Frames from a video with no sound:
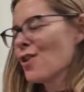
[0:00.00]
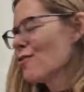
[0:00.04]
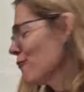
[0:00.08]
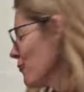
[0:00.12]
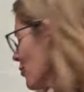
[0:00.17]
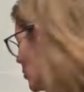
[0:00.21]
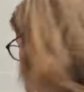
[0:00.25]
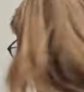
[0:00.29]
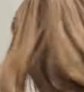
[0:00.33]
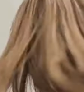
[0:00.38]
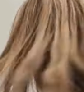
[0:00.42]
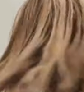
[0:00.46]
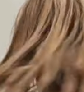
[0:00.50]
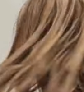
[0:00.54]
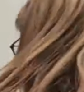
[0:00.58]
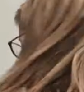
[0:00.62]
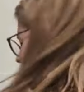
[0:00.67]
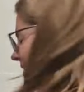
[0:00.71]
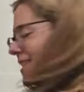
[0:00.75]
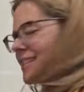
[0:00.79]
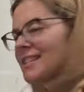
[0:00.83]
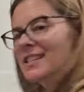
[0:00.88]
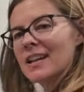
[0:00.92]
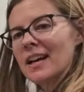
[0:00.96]
for when the
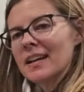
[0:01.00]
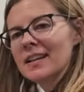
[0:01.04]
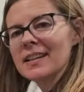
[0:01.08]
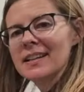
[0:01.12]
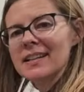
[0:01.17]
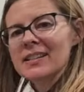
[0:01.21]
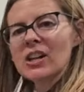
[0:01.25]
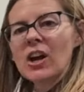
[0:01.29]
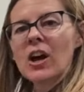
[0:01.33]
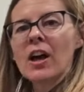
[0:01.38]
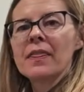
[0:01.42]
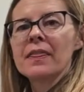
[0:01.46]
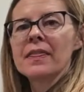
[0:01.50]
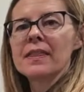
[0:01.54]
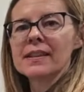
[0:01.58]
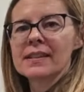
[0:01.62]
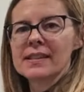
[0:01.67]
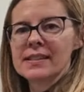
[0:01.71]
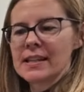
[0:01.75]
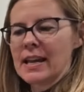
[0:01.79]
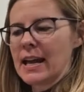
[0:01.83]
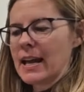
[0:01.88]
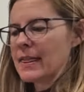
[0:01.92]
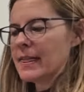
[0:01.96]
chicken is done is on
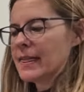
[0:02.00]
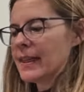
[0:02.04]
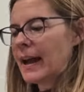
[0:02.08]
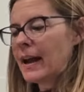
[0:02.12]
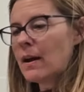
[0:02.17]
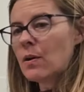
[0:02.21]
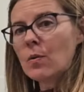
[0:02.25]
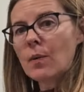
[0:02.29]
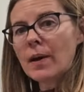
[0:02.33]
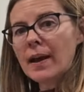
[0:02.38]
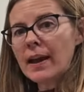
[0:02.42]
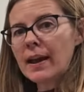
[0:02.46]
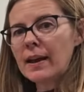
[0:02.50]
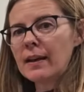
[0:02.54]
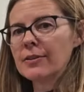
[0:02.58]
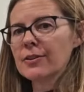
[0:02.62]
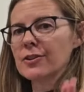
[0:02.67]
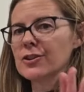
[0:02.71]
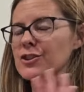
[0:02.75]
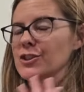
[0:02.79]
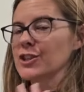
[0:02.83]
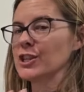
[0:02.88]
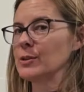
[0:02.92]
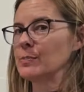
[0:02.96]
this side. That way
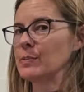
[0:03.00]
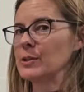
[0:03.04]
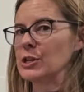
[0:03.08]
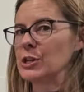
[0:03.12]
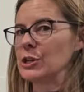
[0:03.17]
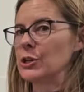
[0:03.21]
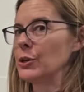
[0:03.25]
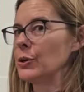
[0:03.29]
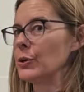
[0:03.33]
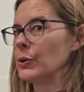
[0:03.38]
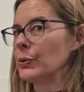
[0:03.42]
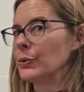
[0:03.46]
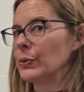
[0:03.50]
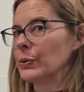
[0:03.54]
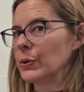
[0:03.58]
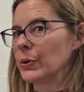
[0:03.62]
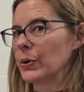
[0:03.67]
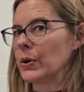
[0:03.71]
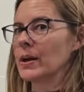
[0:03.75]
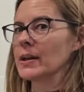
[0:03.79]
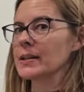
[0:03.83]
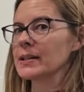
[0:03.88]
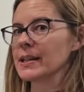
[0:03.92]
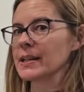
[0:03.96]
there's going to be no
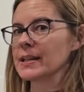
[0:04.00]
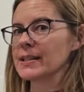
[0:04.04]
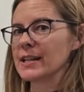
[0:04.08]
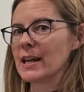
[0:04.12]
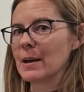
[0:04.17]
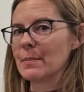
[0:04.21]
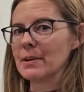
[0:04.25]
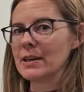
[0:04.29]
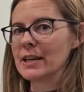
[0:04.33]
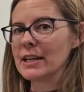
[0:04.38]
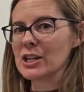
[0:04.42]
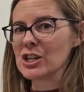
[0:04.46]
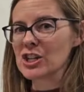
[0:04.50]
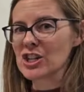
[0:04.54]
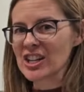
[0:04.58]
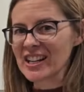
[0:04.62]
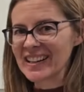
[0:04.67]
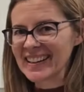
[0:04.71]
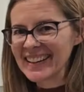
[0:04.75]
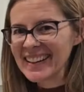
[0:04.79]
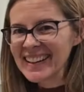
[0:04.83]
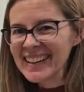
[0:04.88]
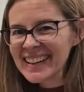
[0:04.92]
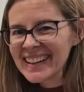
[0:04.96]

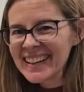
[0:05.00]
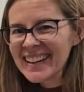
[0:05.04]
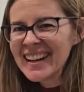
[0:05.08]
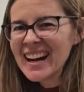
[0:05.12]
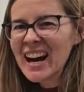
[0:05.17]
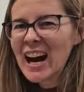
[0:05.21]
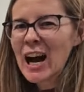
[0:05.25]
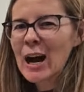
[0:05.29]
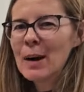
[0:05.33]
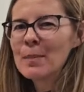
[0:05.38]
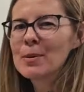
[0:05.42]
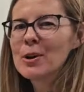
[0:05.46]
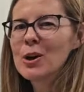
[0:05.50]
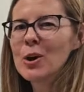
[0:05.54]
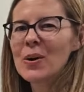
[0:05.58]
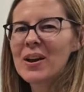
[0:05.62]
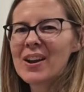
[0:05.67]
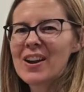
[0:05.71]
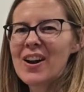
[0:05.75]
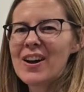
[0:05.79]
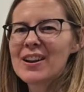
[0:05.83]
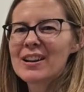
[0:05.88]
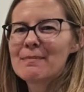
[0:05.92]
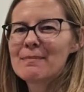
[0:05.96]
cross-contamination
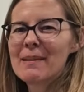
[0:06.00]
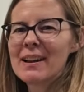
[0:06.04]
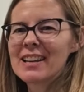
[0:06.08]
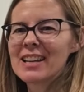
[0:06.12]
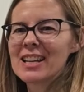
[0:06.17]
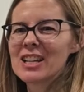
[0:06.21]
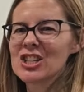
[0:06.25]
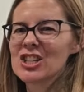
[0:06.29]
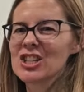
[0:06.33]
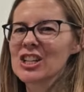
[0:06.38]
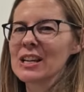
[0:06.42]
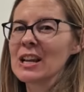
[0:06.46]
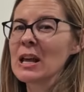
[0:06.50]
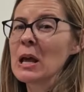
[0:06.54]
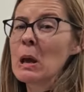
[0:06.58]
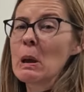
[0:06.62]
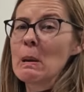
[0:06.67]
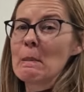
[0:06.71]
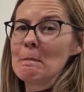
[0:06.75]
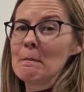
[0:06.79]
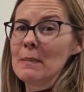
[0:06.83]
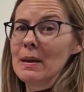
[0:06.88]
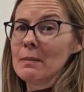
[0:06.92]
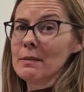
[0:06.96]
going on in my kitchen.
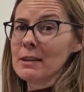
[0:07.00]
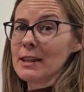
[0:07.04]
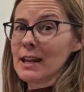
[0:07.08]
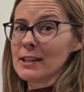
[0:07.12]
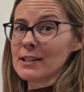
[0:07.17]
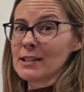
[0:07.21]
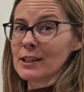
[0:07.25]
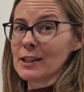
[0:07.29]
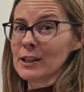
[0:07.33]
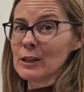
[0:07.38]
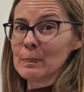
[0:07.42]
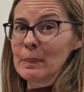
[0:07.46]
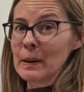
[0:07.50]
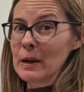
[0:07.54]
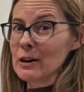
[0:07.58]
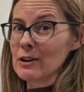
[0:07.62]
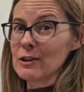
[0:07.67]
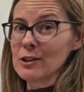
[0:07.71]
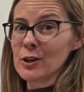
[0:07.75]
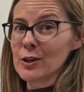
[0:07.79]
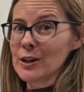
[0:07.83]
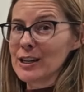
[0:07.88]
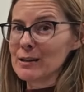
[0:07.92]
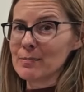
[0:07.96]
Maybe that's a little
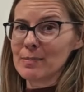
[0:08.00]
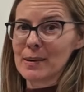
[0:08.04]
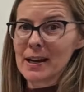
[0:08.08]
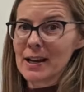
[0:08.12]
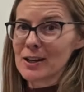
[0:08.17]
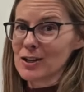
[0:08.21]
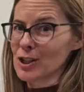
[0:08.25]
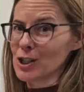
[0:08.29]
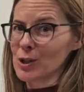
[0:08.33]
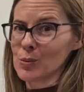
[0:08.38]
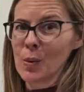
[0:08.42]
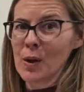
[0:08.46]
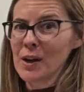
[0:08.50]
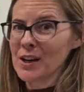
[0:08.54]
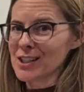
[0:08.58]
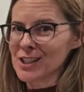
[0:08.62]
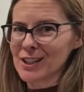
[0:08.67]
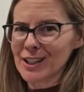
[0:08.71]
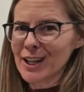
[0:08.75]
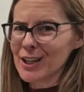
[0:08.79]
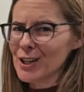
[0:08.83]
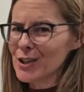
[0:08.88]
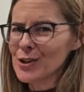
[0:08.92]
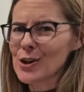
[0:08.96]
paranoid, but I just wanted
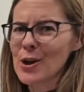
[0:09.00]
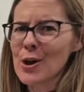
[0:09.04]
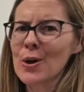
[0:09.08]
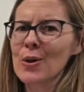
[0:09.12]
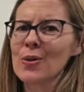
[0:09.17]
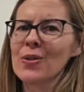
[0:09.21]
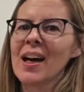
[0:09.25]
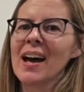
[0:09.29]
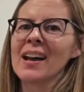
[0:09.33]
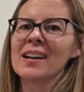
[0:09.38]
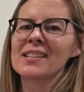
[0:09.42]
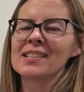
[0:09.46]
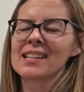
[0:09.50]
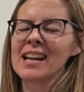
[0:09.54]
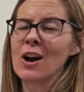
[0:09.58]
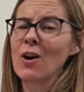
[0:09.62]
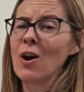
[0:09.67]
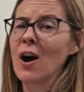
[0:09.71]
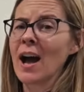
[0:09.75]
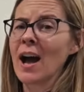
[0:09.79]
to let you know that is how